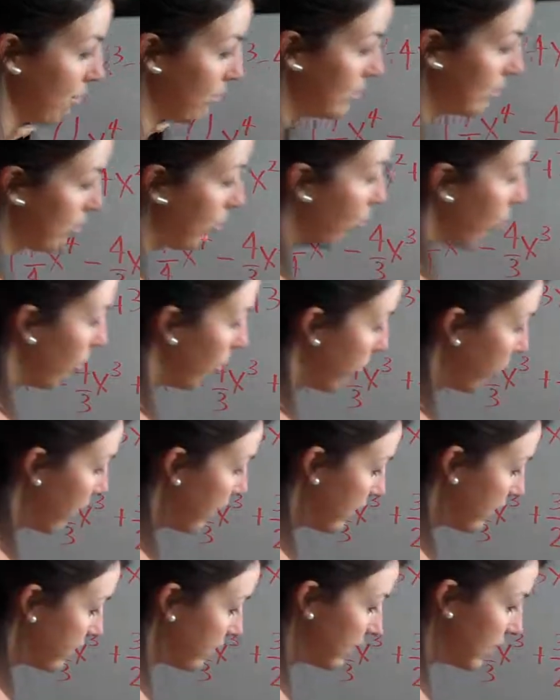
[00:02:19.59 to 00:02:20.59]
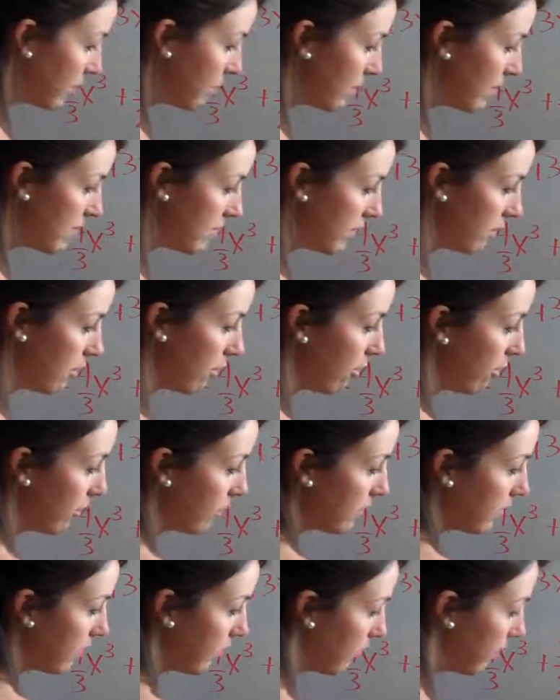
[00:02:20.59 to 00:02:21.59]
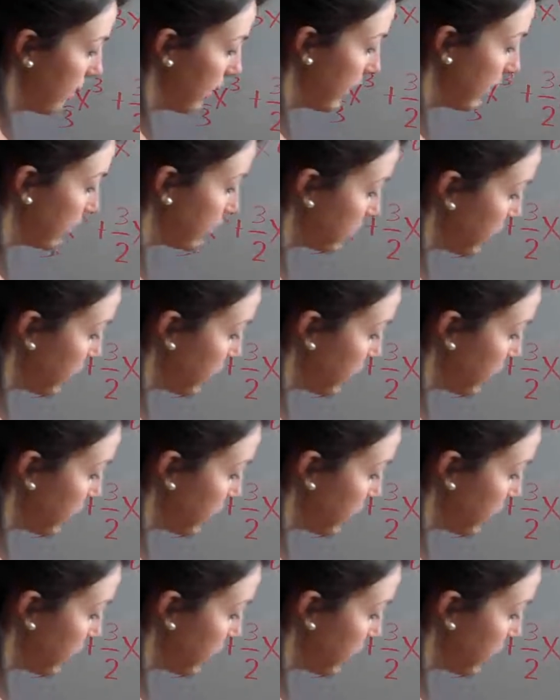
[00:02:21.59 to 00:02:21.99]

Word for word: This whole thing is going to be 0 because it's each